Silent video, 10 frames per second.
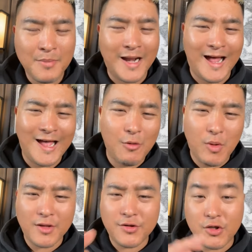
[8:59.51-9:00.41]
But I
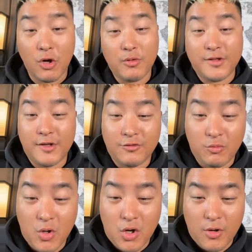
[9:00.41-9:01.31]
want to go into
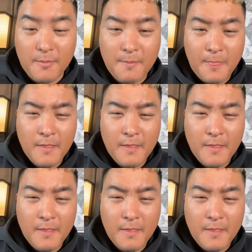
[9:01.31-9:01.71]
this word.